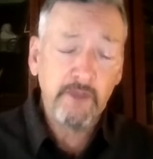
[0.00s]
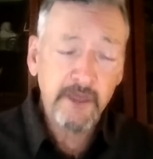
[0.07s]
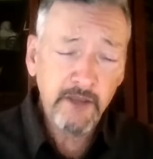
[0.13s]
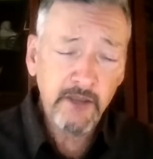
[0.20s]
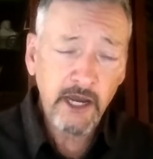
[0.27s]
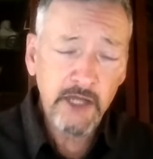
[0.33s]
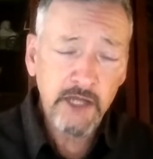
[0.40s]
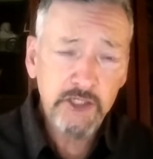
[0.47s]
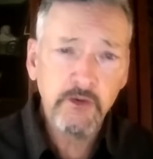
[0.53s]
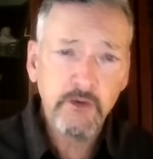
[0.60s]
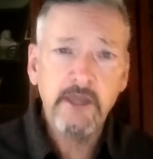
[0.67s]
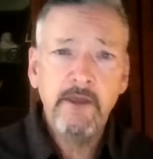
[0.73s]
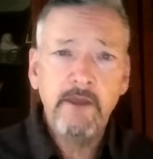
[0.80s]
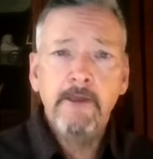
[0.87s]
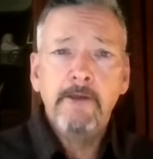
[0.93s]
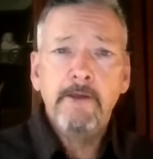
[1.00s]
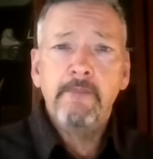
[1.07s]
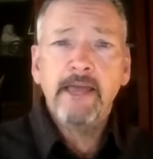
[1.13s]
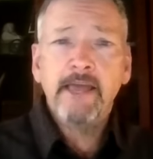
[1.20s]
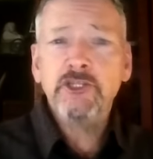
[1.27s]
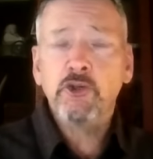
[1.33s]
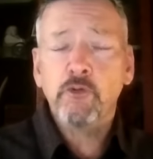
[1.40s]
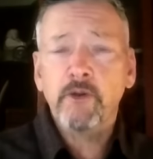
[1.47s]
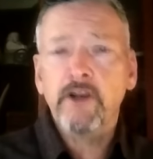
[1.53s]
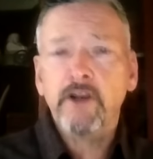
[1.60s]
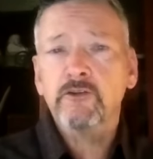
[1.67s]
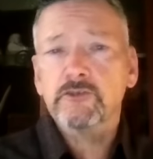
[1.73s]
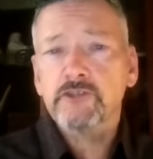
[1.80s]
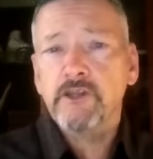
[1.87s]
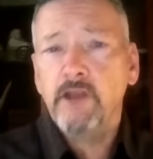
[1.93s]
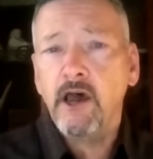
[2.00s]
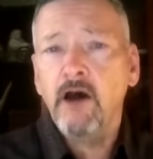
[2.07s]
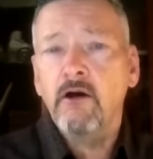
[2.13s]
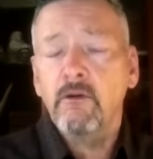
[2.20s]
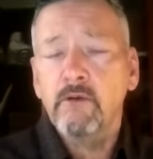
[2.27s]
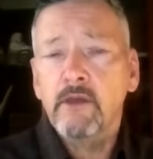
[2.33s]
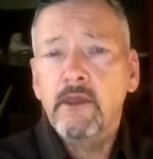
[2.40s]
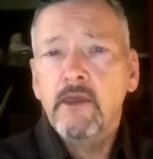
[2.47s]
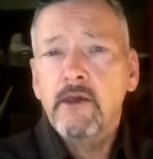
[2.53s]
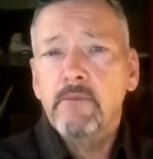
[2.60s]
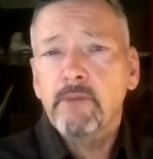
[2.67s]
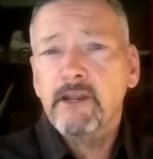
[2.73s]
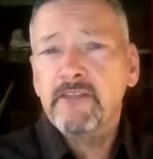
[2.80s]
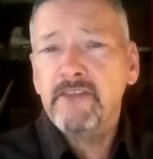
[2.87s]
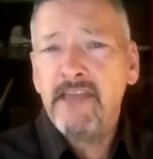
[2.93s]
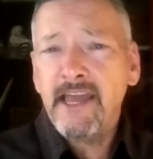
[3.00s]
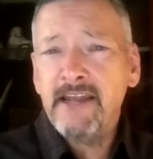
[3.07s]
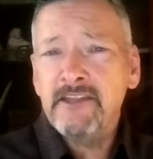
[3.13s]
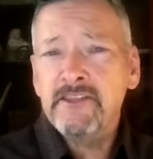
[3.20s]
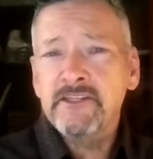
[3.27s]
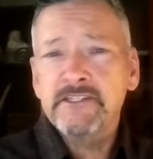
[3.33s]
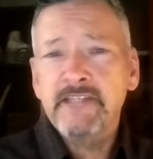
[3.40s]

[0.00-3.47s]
within the country? That's critical to know. But at the end of the